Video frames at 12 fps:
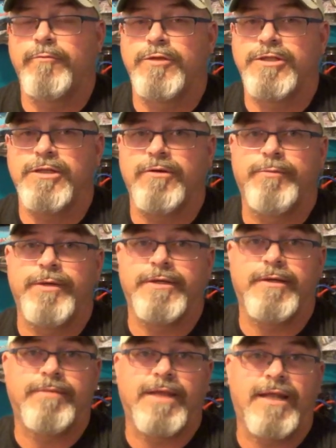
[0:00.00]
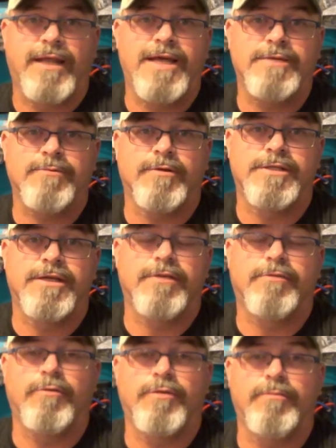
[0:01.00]
wish I would have picked up that last one instead
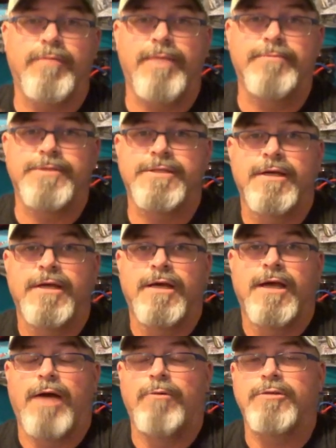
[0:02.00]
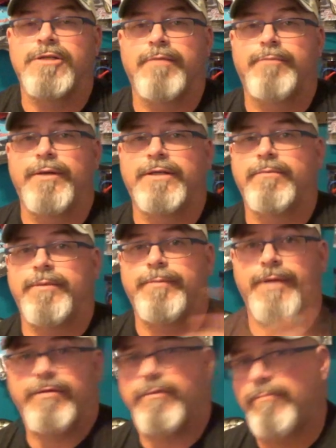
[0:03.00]
of throwing the Mepps. I wish I'd have picked up the
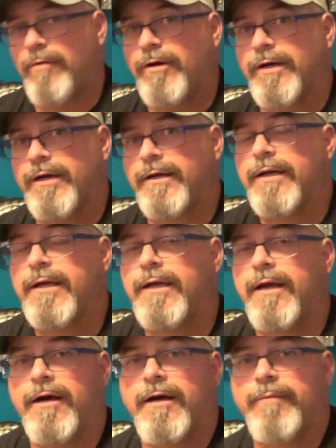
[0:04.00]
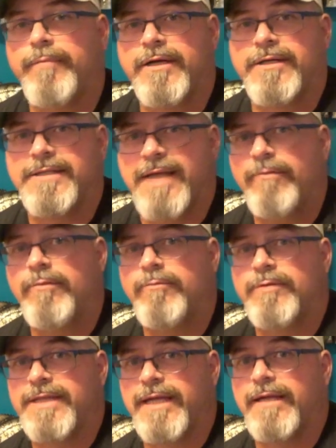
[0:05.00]
Panther Martin because that one
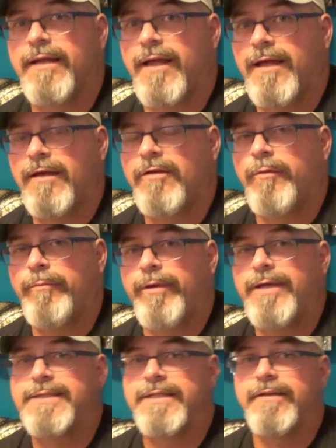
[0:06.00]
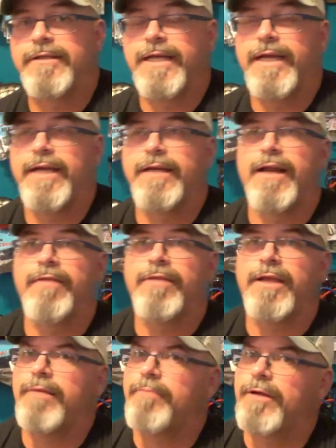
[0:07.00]
was getting a lot of little bites there at the end, and I
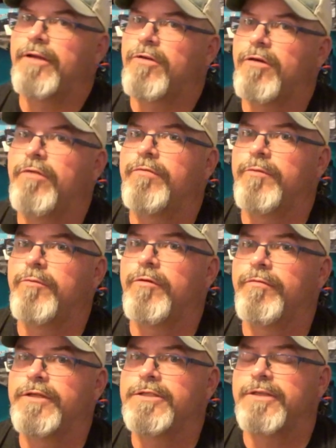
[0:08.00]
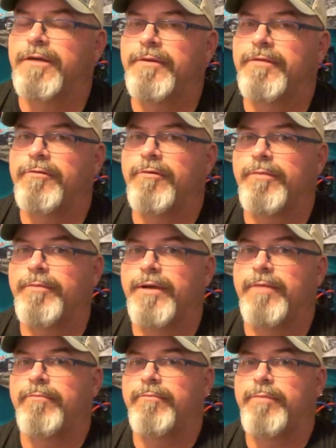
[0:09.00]
think I might have caught a few more fish that have been throwing the
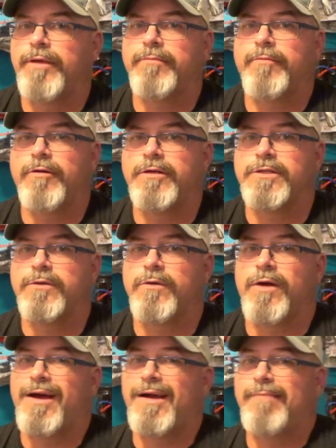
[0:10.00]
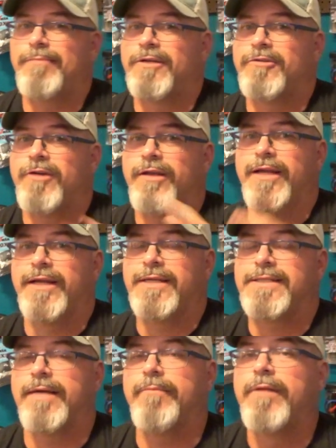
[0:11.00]
Panther Martin. So I'm going to try that
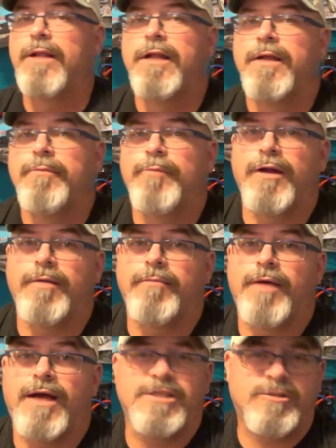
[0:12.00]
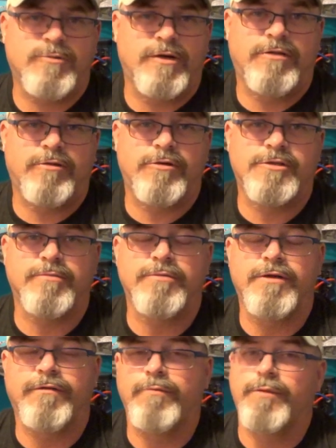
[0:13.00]
next time. But I just wanted to throw
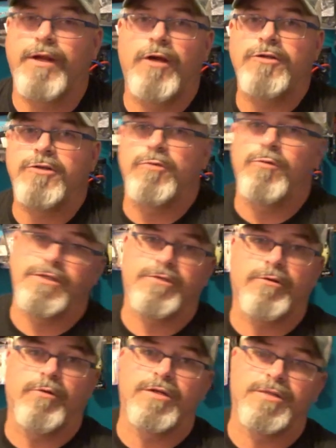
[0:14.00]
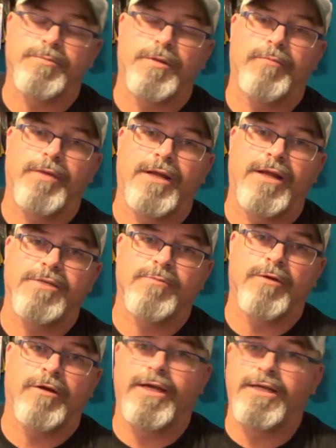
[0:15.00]
something different. But I also was throwing a spinnerbait
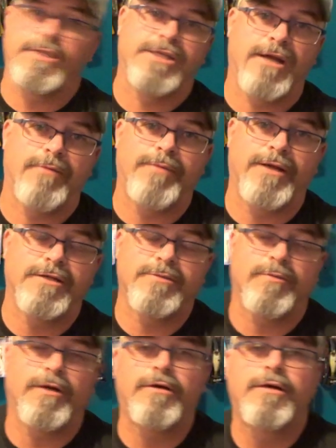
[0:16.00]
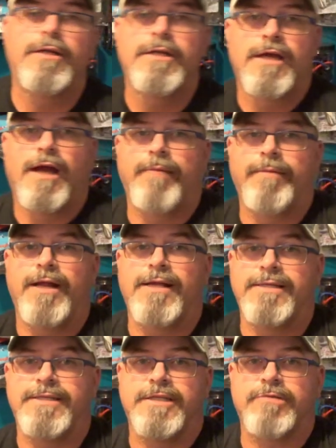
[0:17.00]
as well, and a chatterbait as well. I mean, I
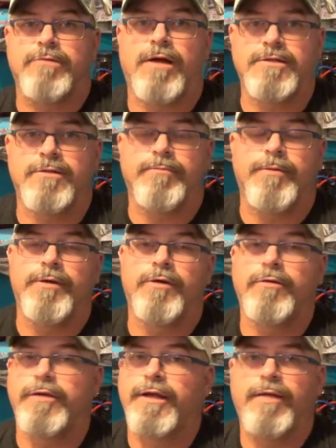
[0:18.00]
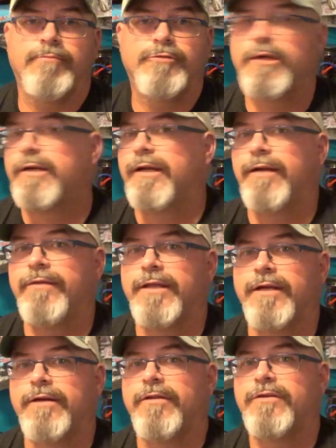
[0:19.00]
had 6 rods on my boat, and I'm chucking
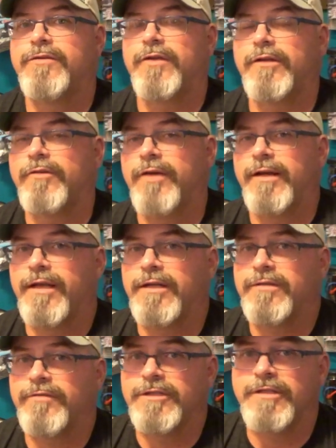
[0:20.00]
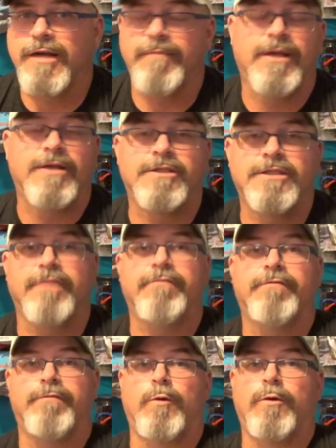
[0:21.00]
everything under the sun to try to catch fish, and I managed to
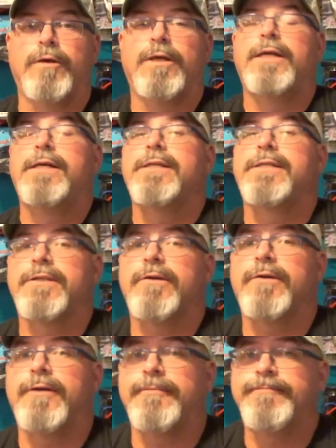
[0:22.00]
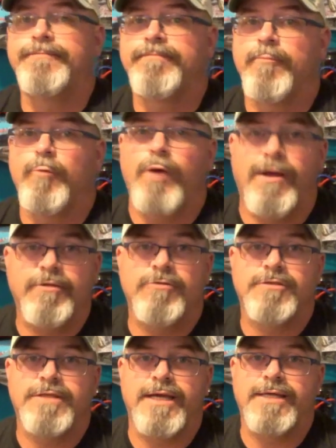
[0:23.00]
get 4. So we have
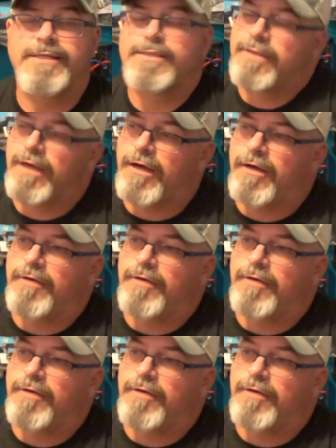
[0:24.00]
those days.